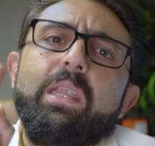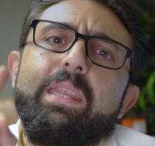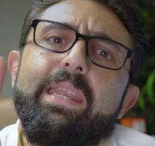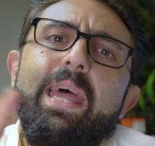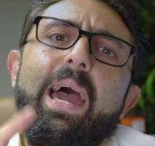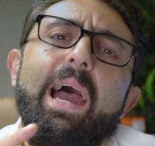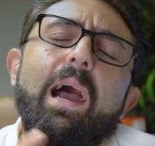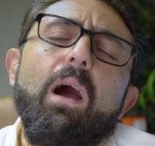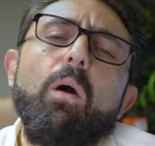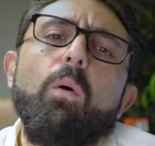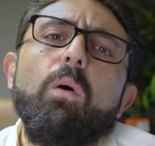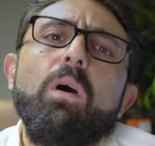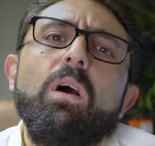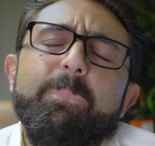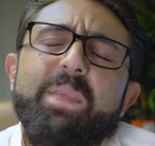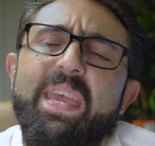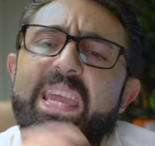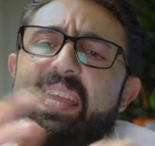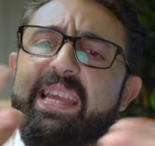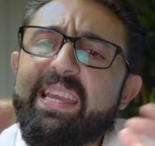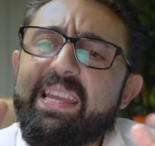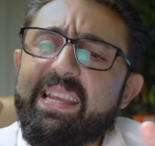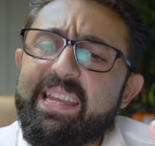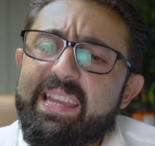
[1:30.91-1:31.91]
Now,
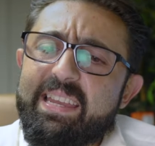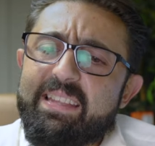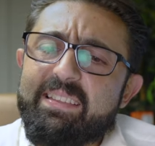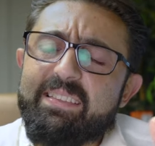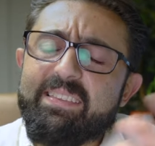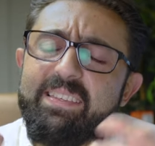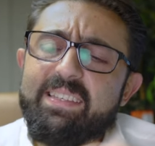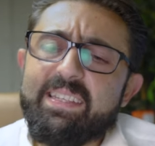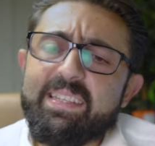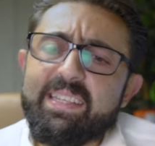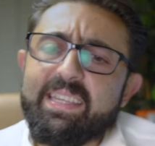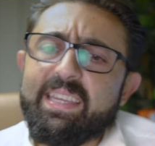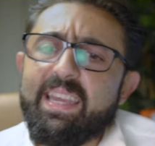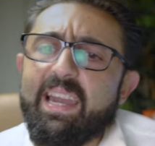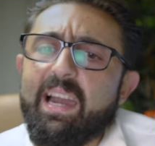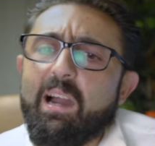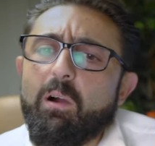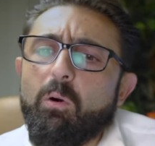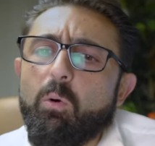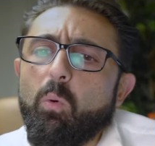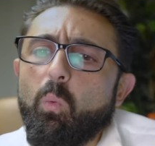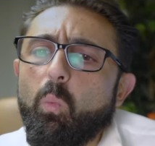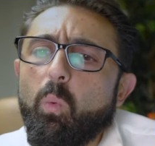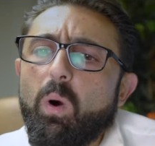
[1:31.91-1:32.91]
taking into
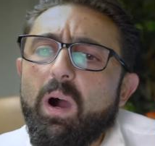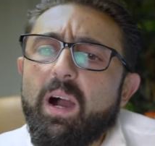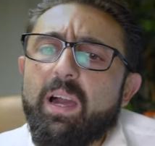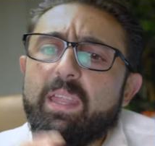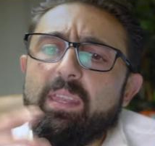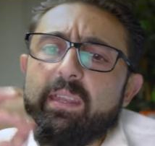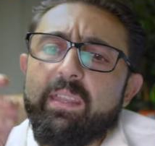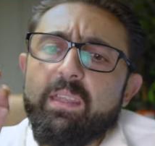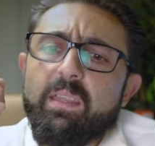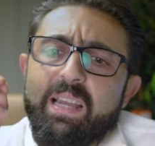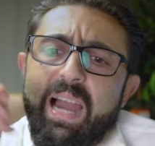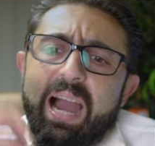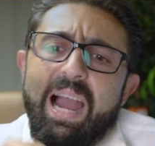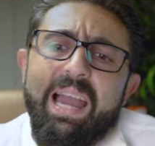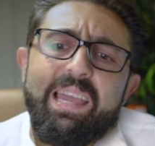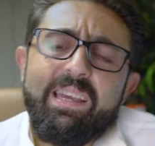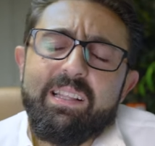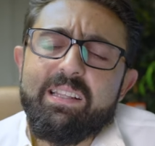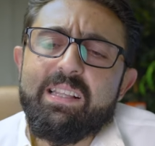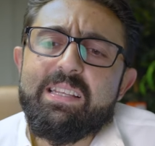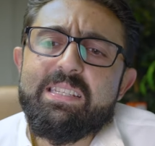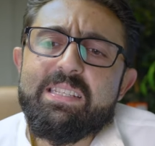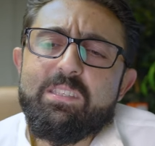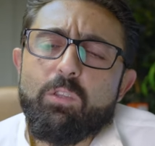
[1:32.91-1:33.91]
account what
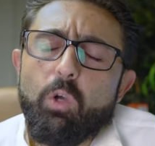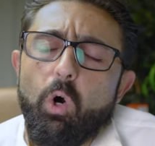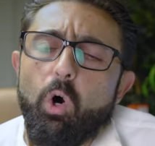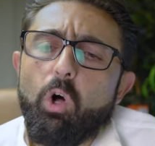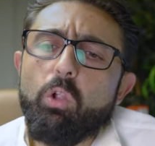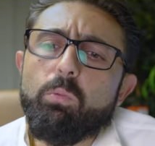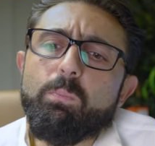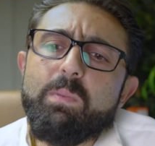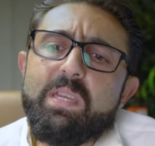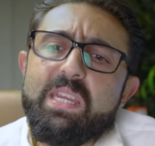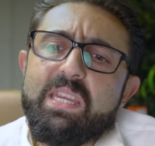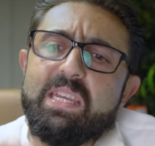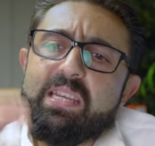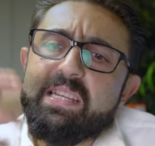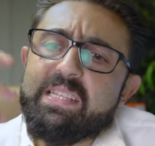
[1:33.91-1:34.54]
Kyle has told me,